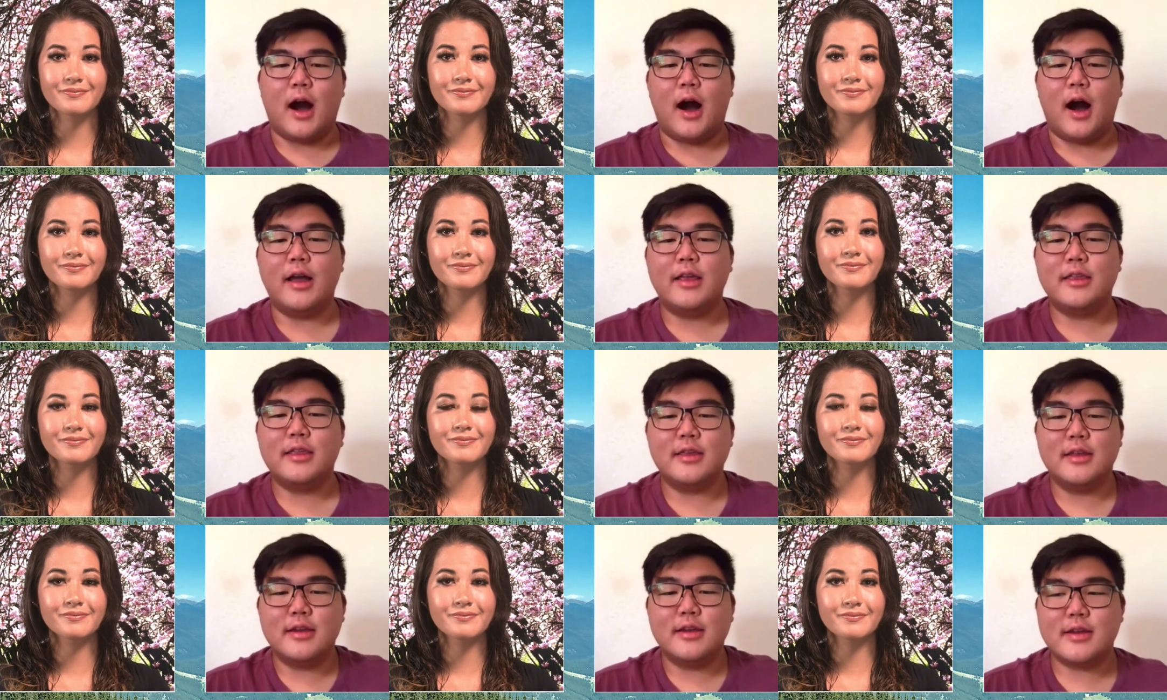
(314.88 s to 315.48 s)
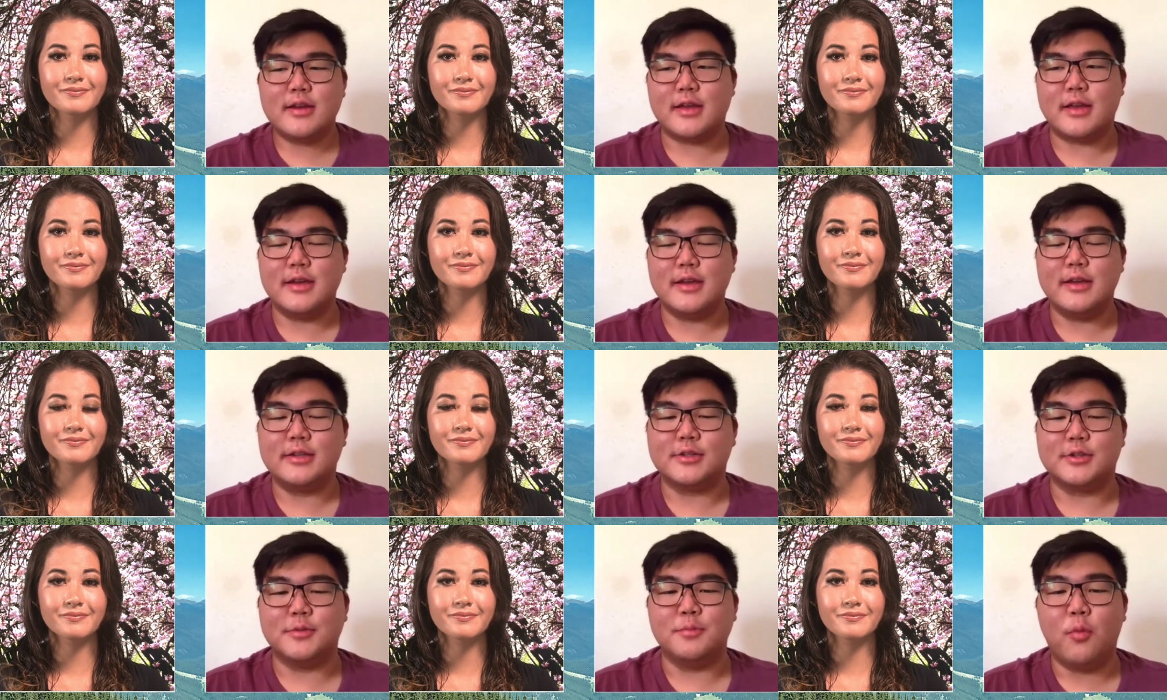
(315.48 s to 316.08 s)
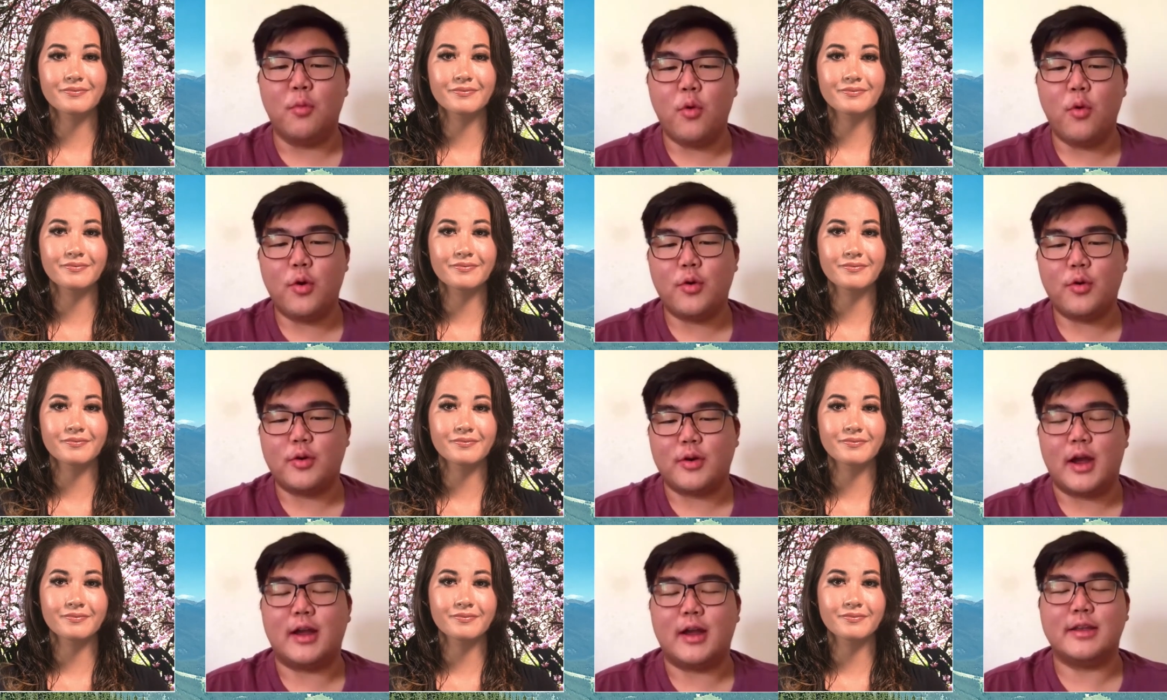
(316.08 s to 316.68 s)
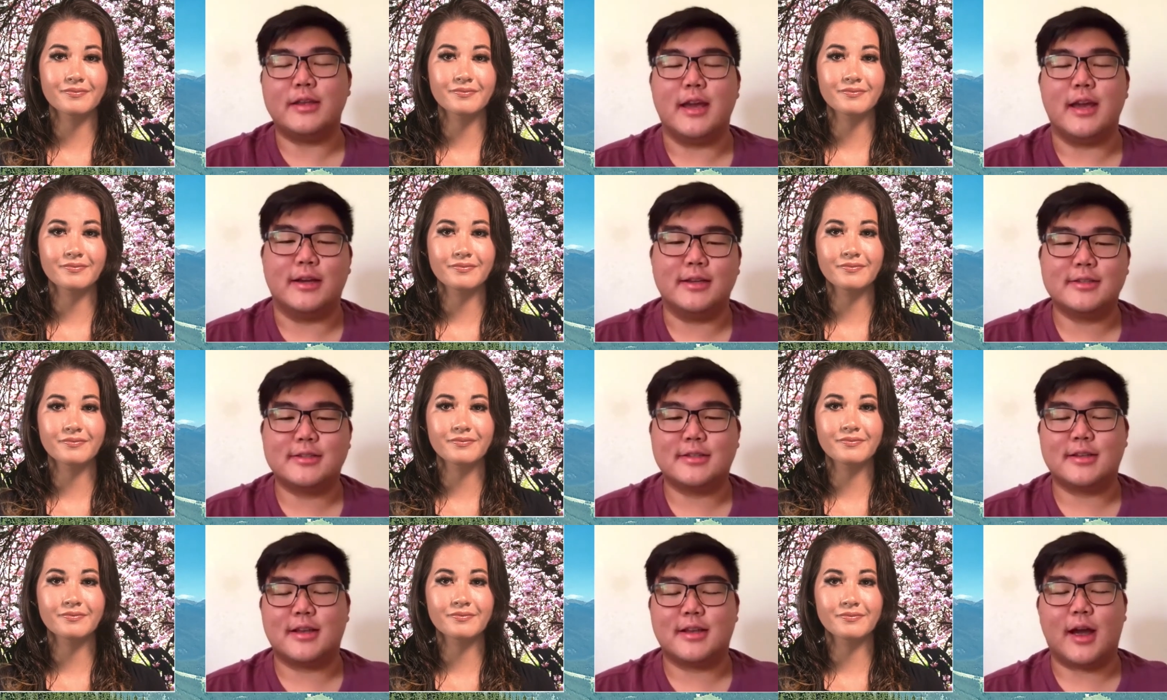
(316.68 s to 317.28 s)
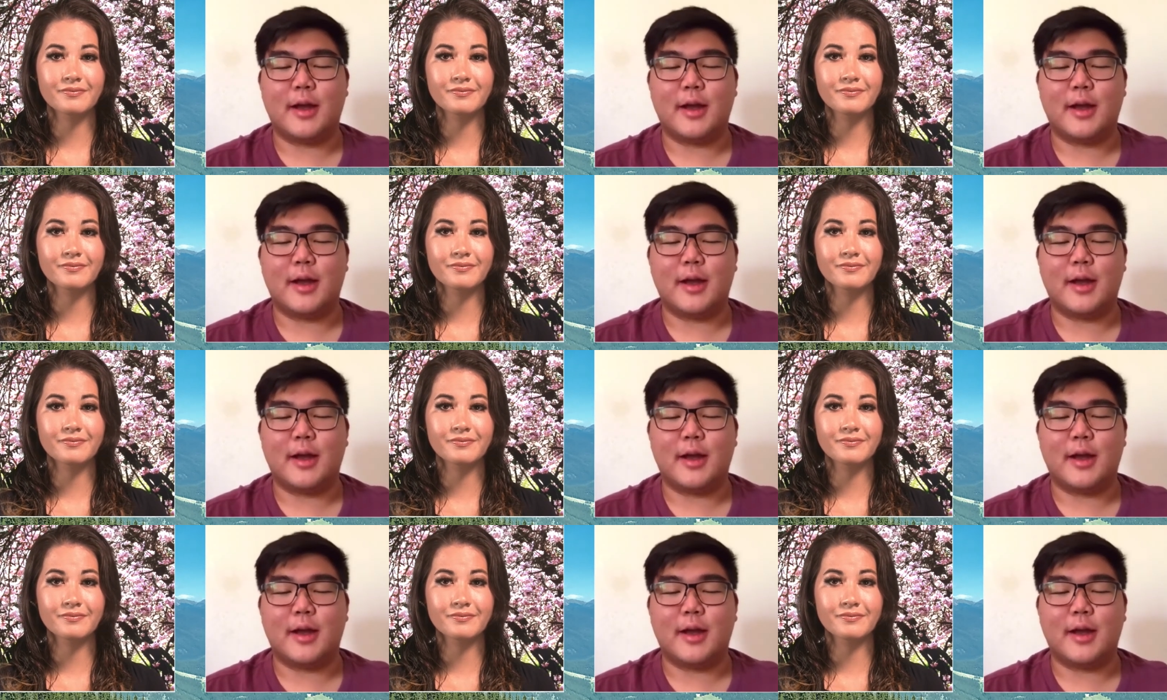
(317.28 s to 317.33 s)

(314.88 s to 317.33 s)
Speaker 1: I think it's more, yes.